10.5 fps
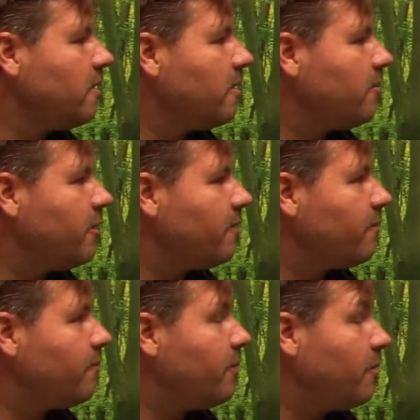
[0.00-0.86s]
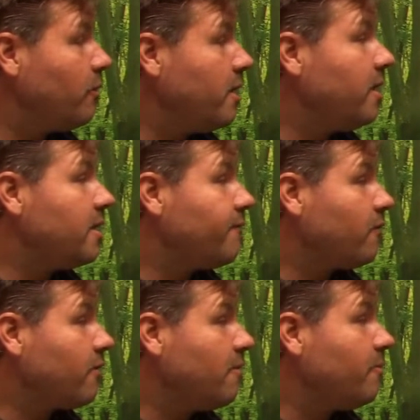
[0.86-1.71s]
But wheat,
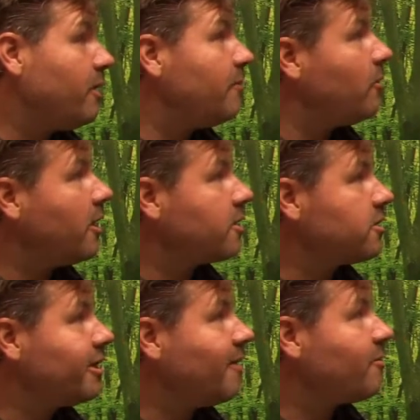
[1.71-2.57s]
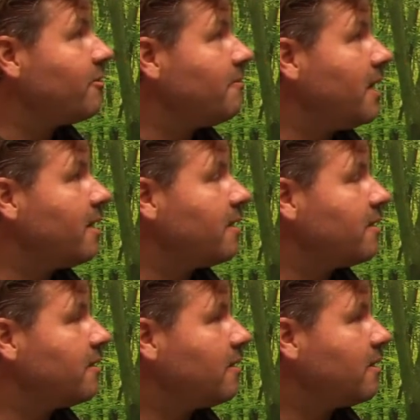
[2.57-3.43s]
for some people, actually helps them make
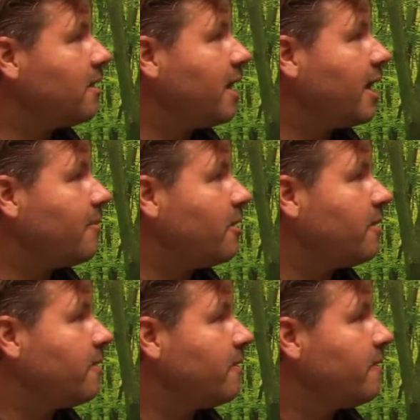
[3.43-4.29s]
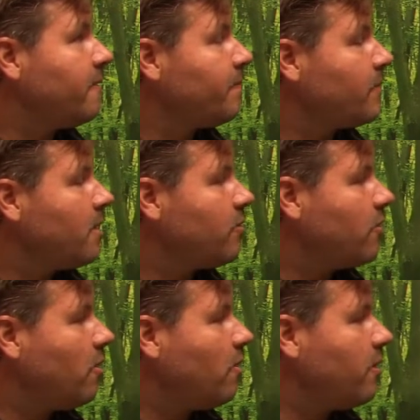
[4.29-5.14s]
GABA.
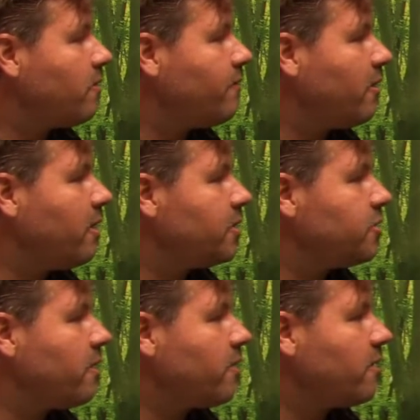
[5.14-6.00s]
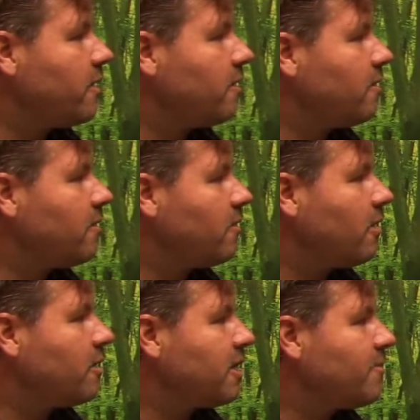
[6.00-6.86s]
So it's very interesting a
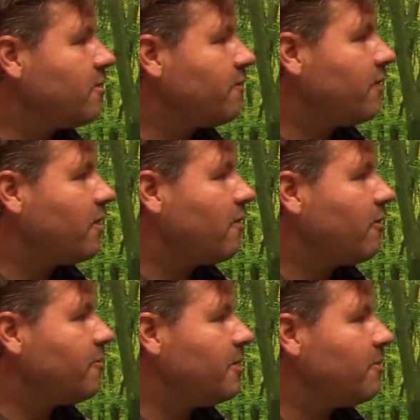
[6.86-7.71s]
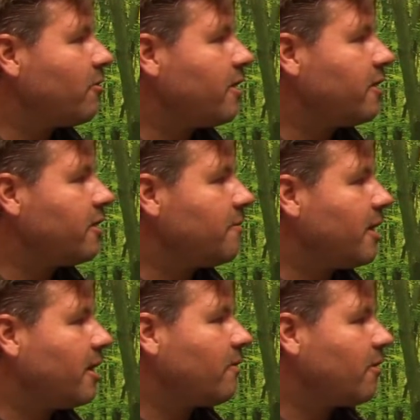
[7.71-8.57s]
lot of times to figure out what people's ethnic
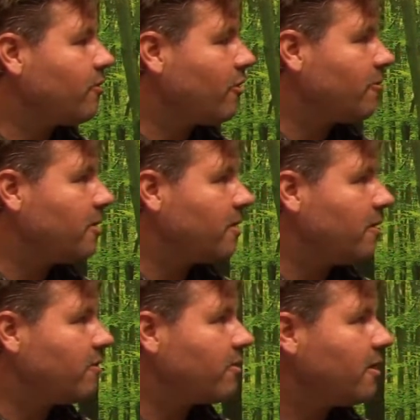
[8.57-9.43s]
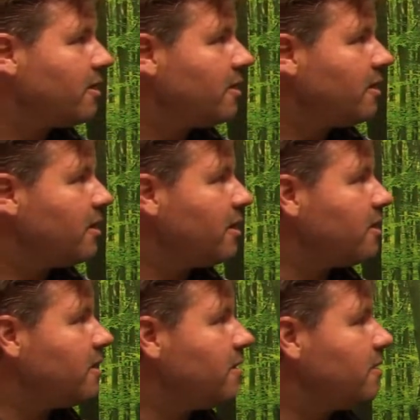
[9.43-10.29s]
backgrounds are, because it
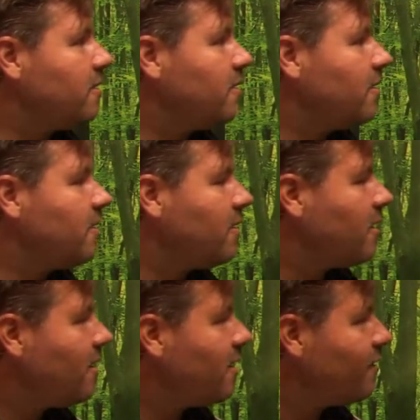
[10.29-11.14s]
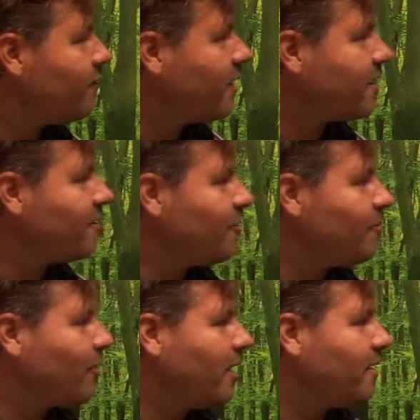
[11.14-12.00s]
can affect your
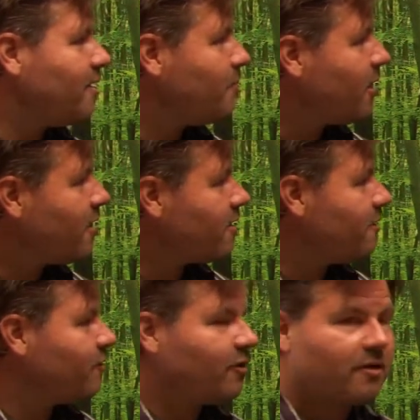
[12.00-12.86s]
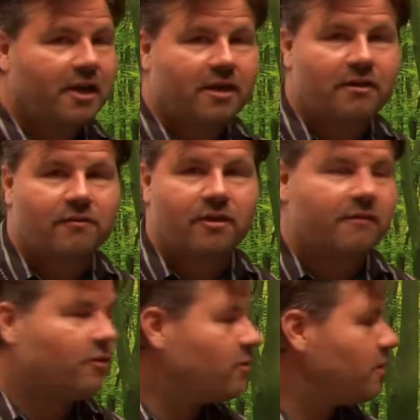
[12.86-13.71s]
brain positively or negatively
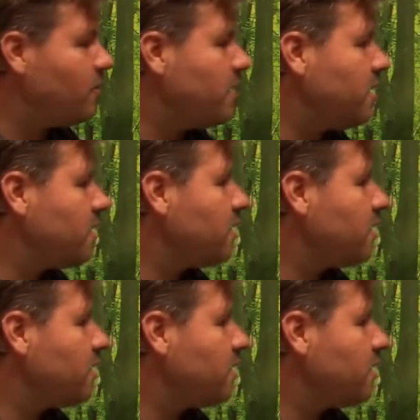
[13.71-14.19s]
if you eat wheat.